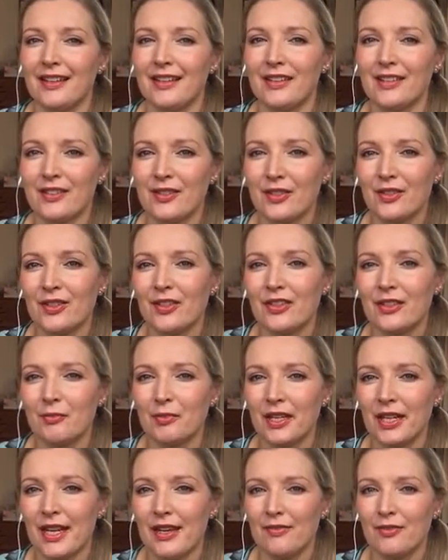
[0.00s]
dessert, I'm
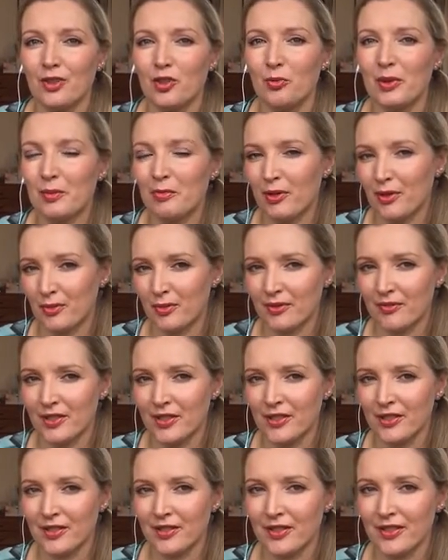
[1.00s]
going to have two big bowls of
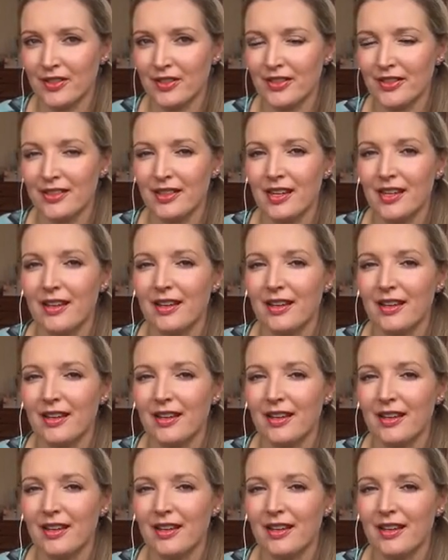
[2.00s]
dessert.